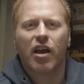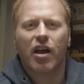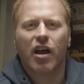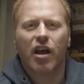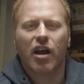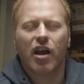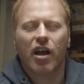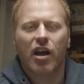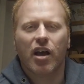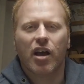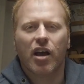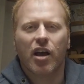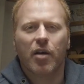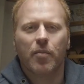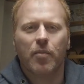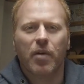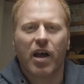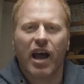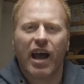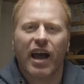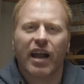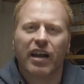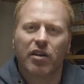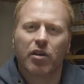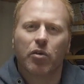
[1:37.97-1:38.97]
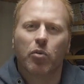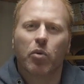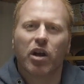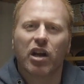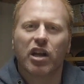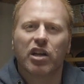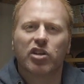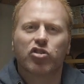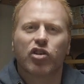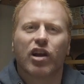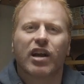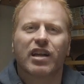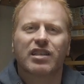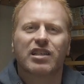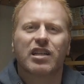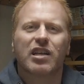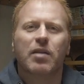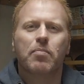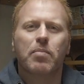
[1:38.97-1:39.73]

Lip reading: and will attract an